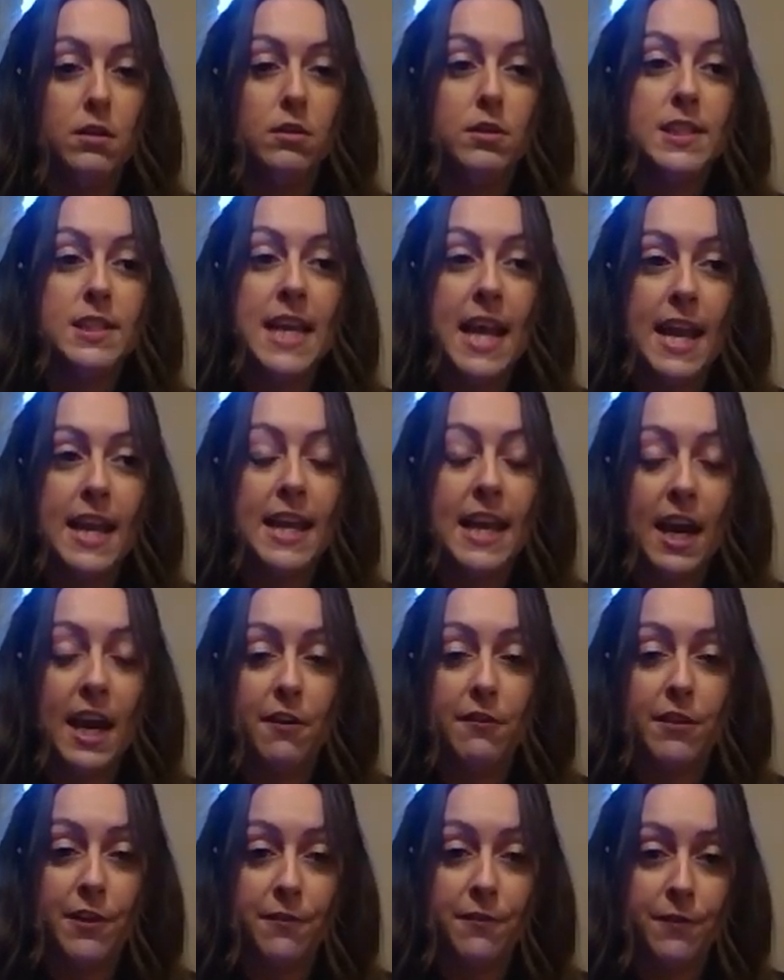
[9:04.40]
take care
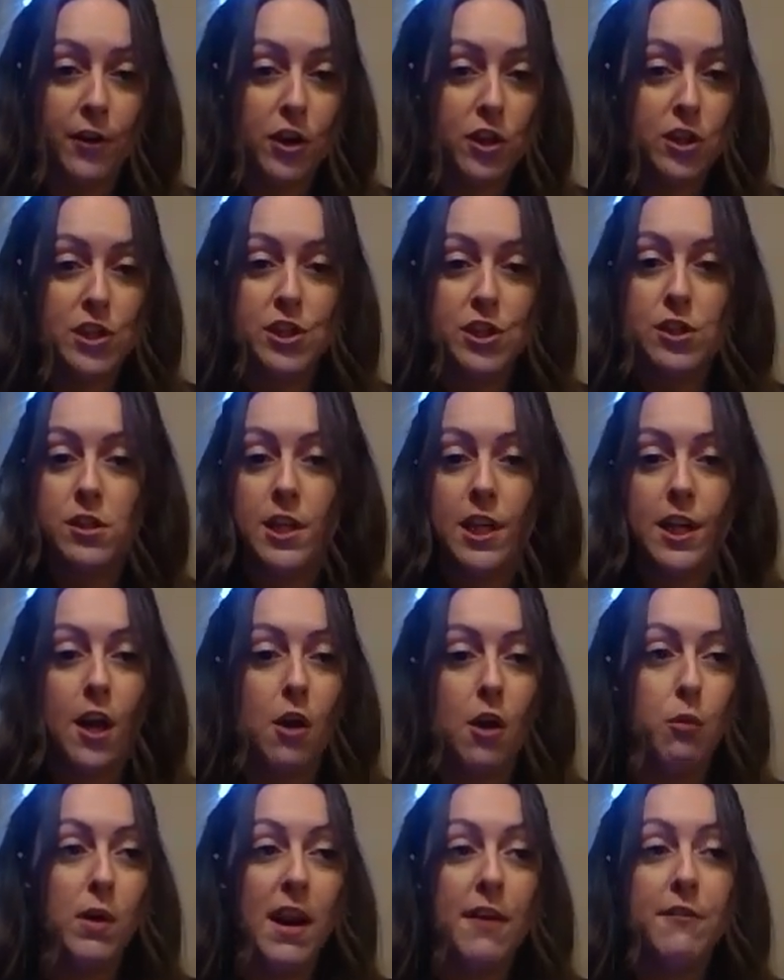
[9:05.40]
of the first,
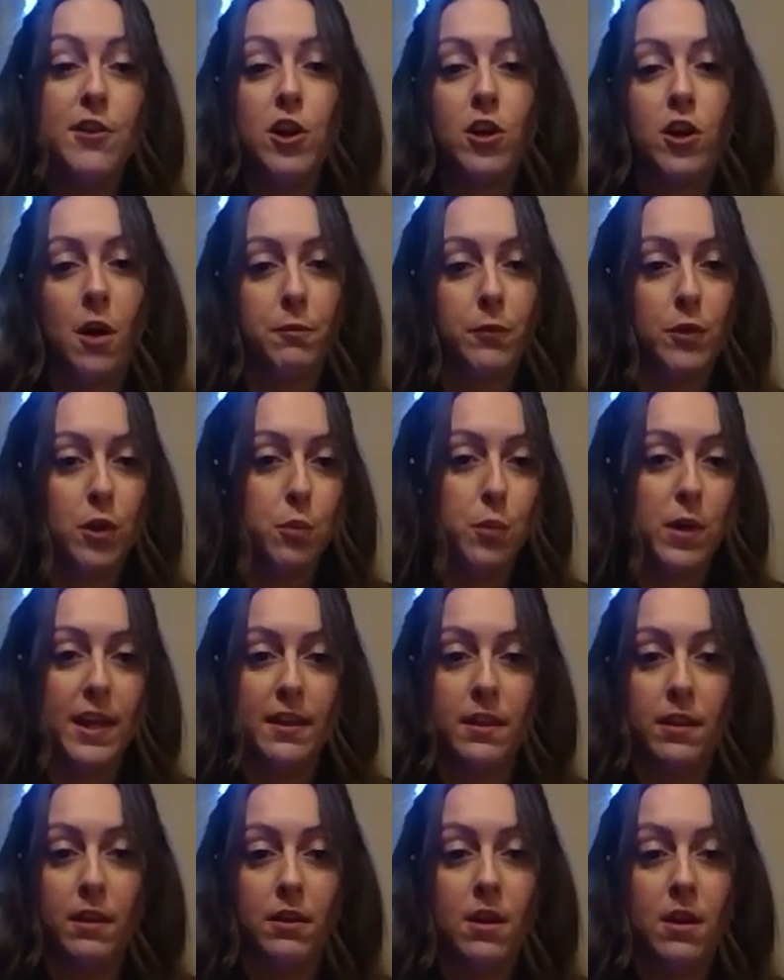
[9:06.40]
whatever you're
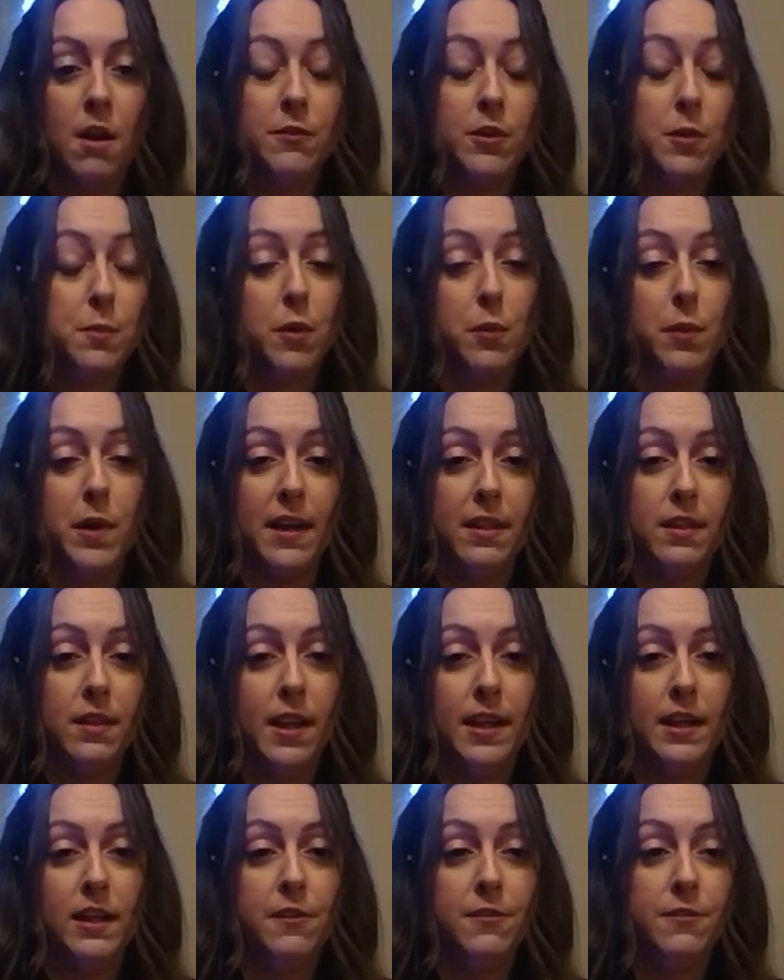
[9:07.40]
comfortable with,
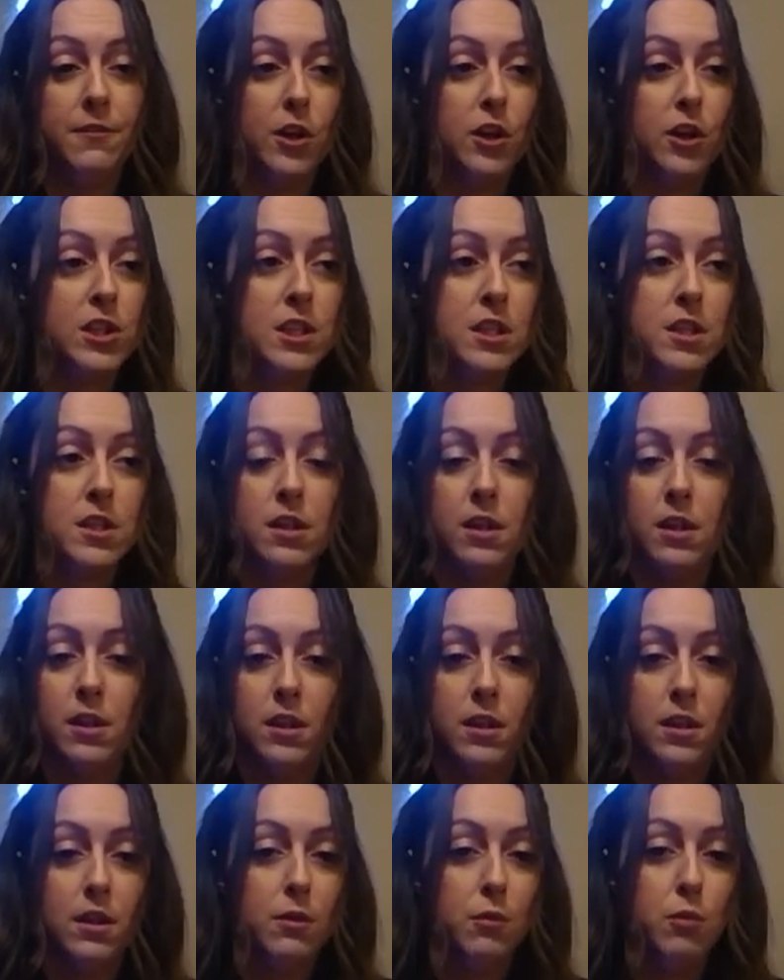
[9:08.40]
like the first
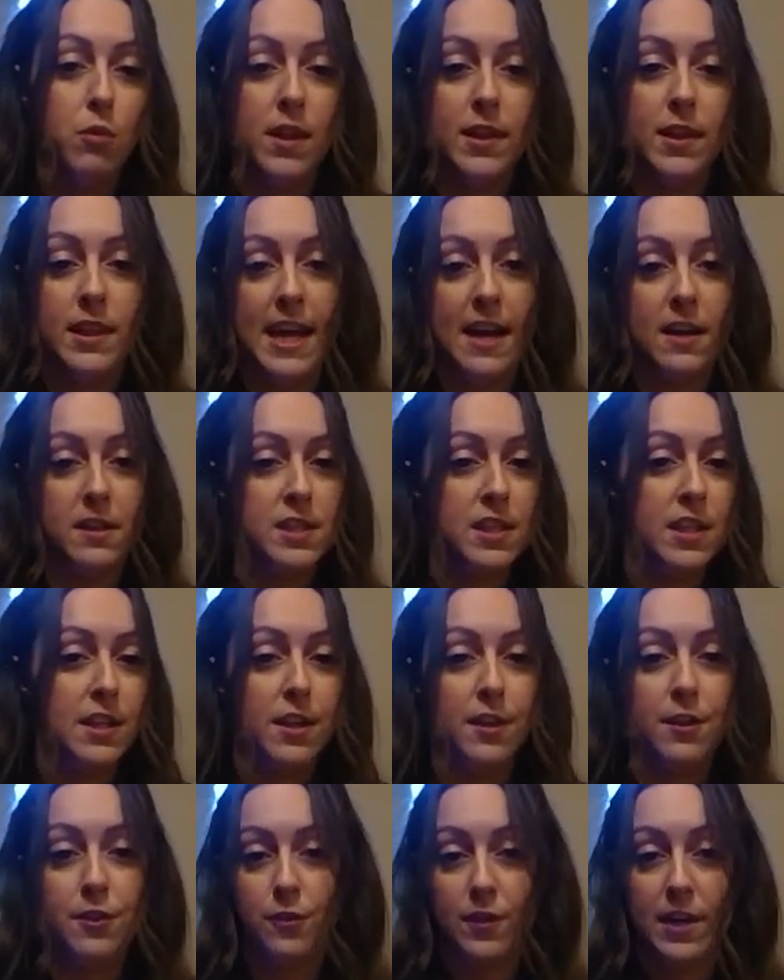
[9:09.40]
1,000
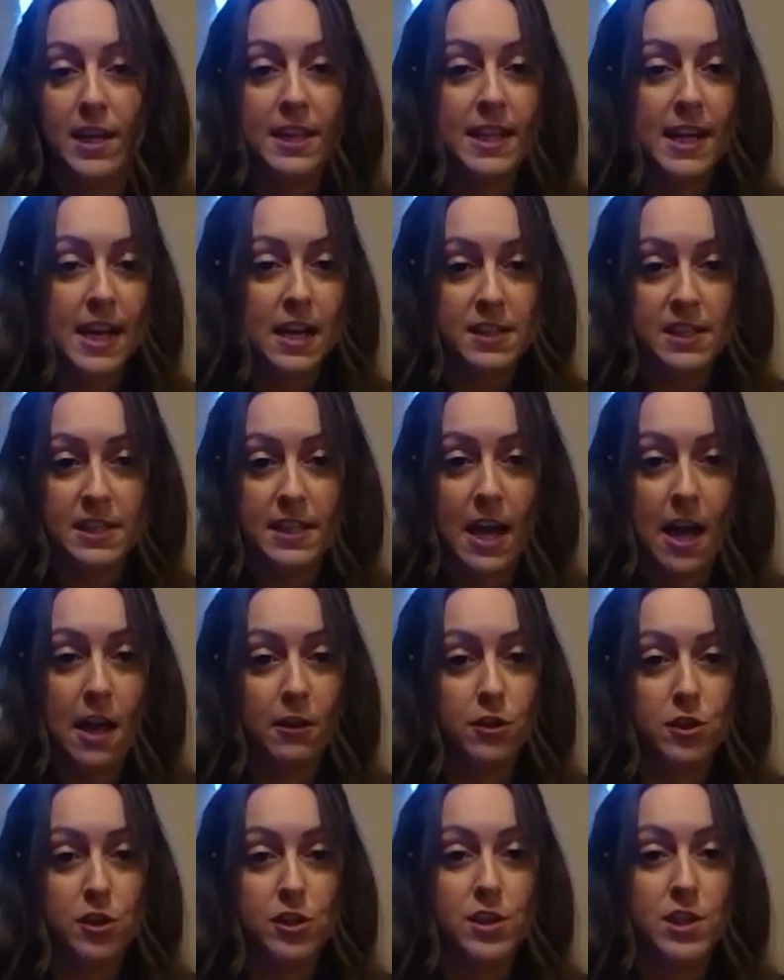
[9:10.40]
to
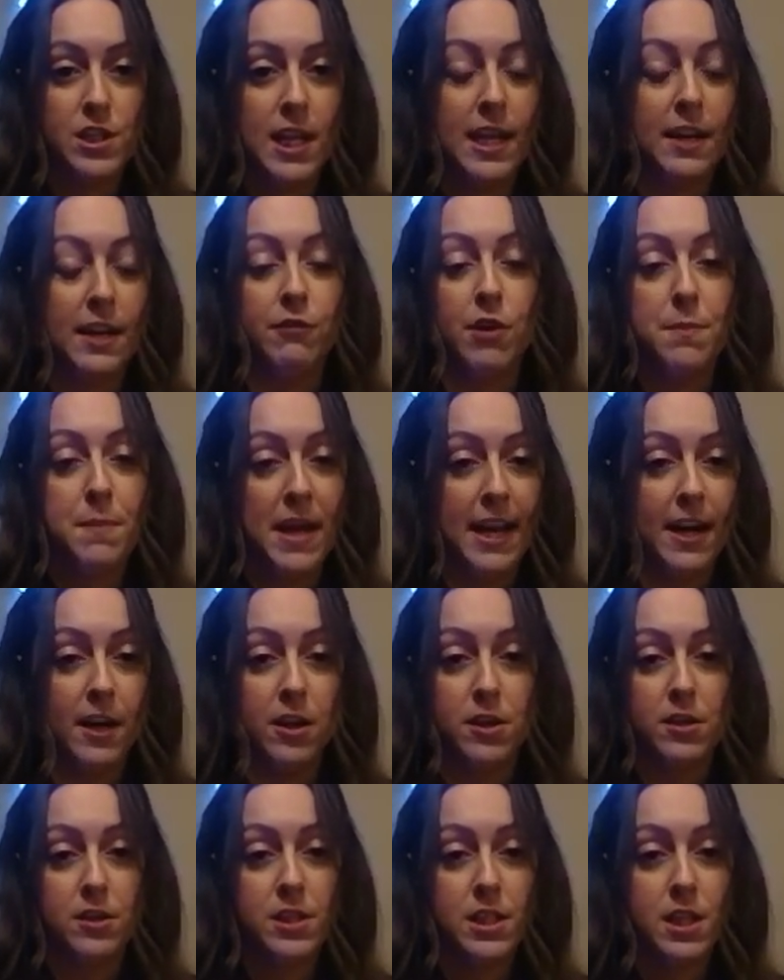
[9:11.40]
$3,000 in
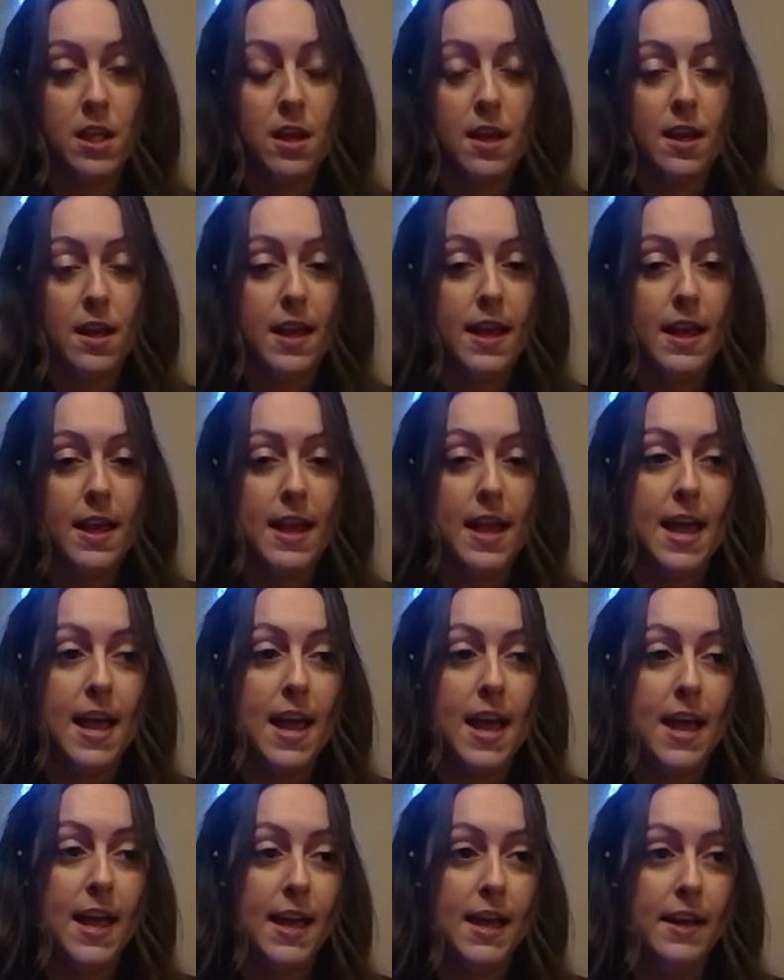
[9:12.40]
repairs,
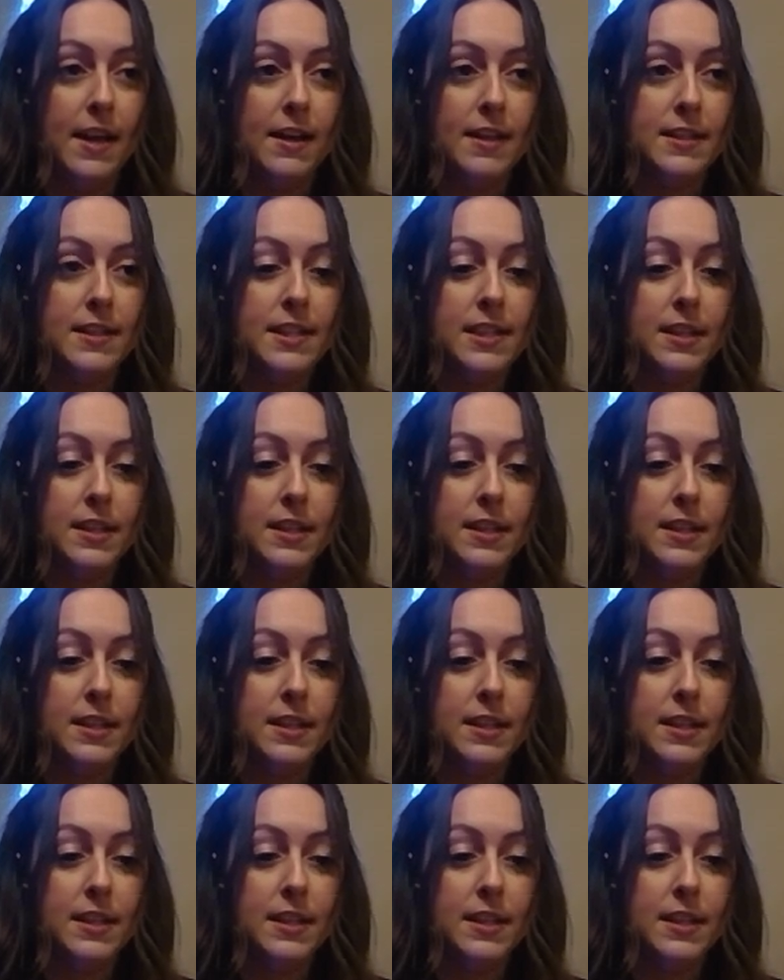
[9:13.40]
and